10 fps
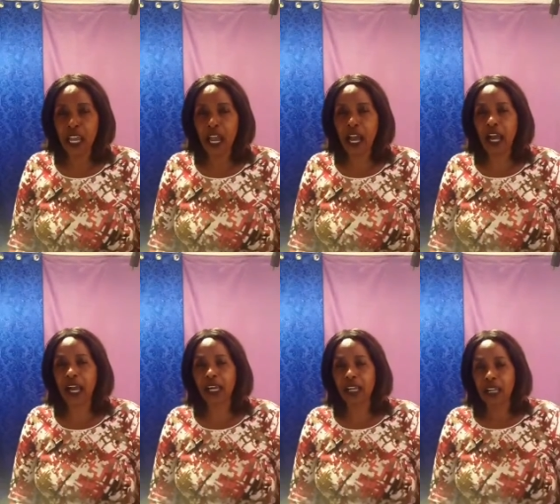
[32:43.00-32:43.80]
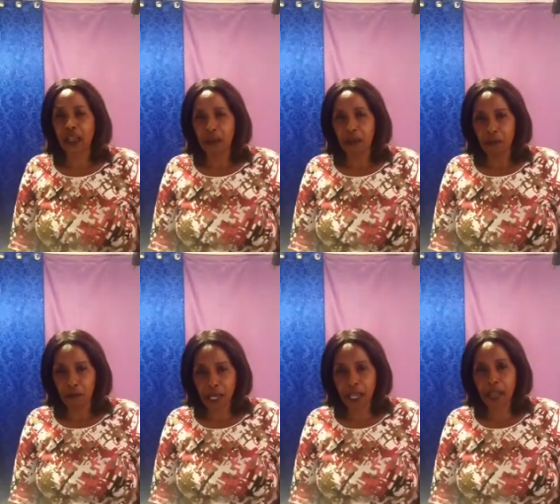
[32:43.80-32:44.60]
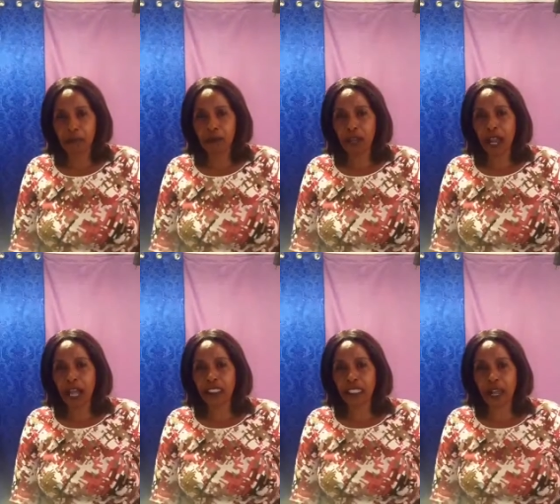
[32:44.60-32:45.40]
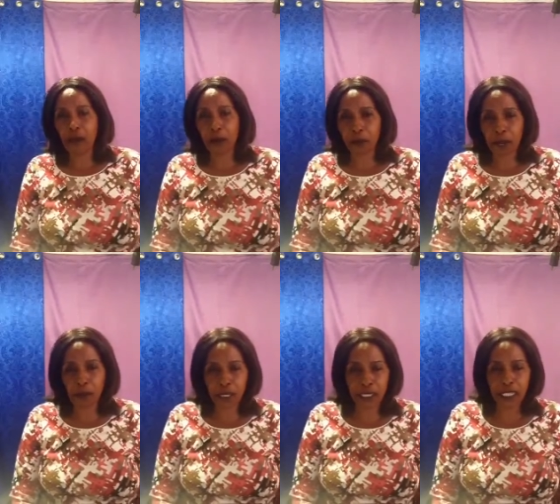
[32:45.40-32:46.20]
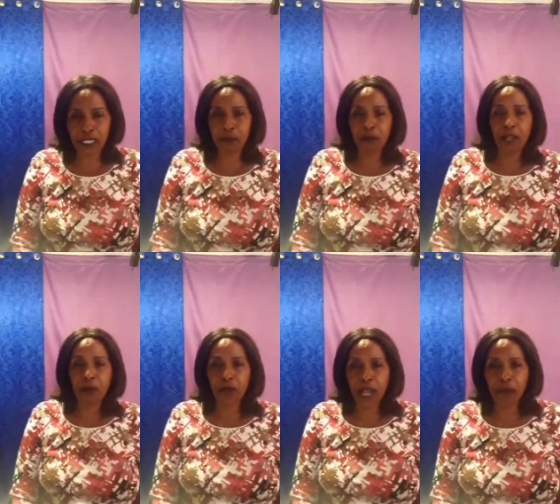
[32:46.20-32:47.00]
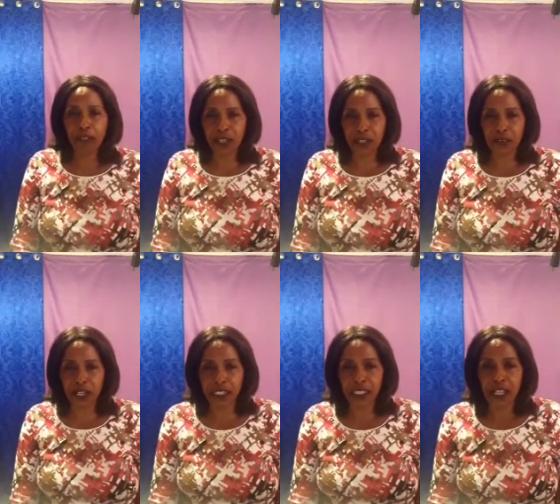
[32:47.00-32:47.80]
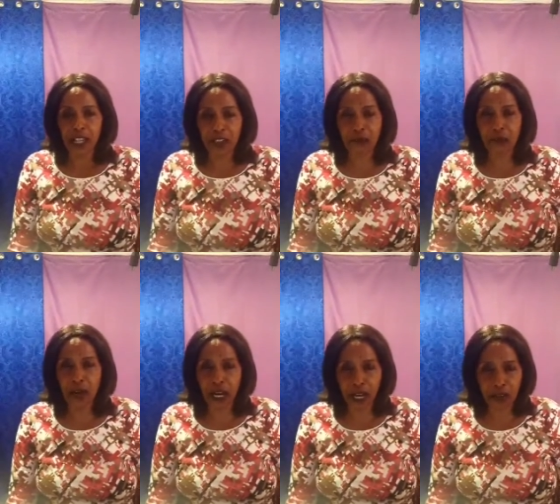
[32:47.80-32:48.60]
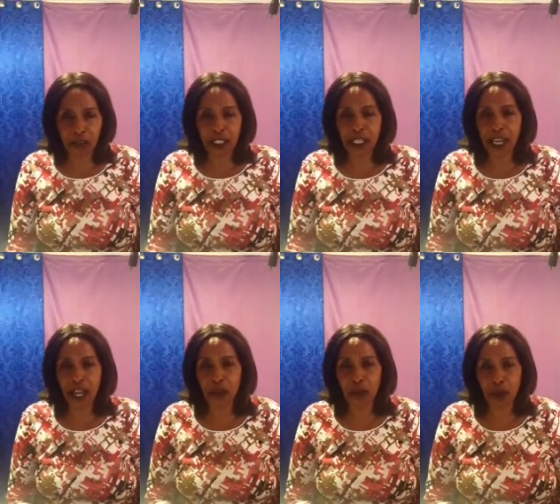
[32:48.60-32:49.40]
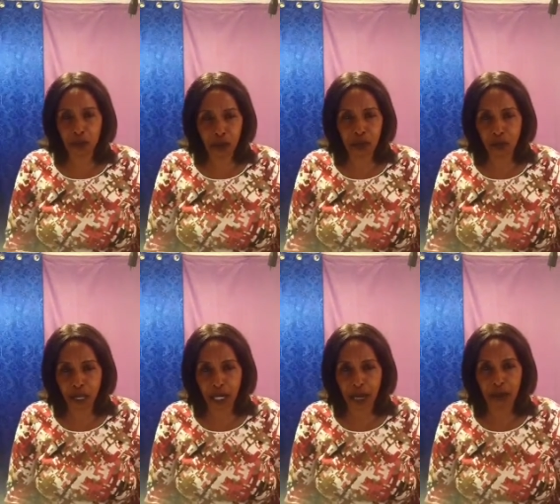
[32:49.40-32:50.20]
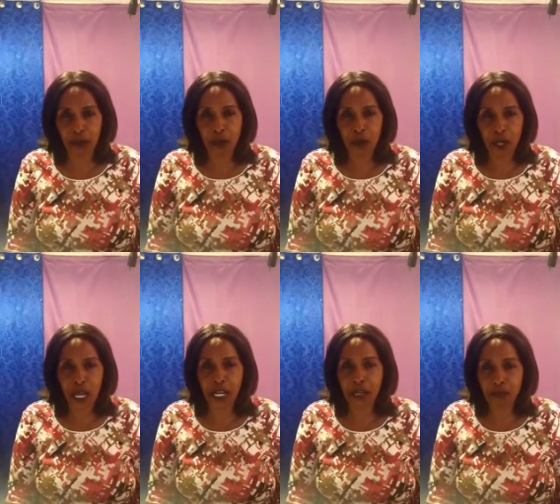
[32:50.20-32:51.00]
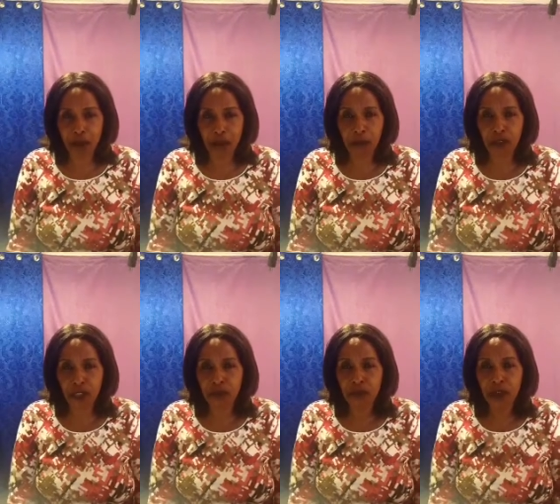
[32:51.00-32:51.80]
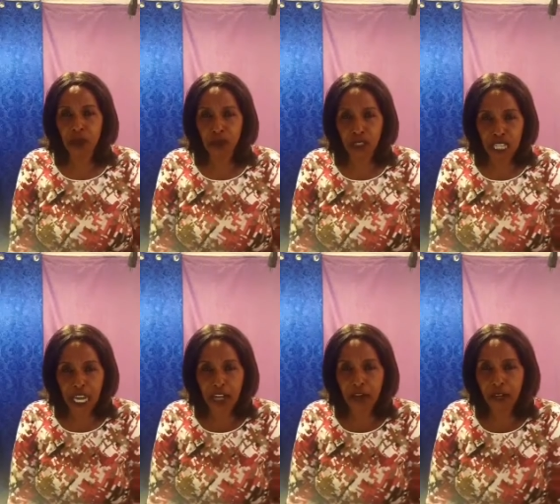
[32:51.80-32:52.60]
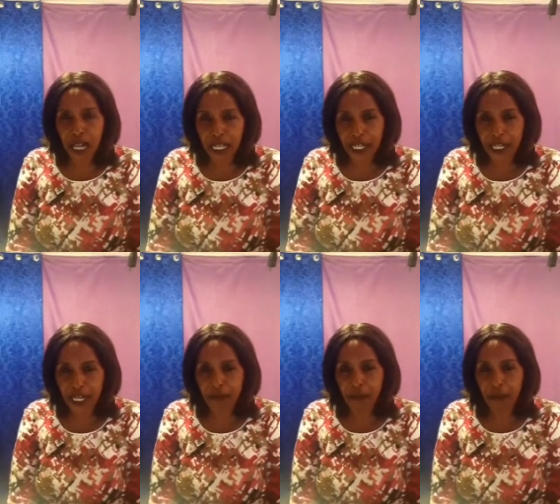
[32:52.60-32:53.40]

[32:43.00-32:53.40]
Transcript: uh, p.m. at our prayer meeting, we have deliverance. If you are around here, you are most welcome. We are in Brampton, Ontario, Canada,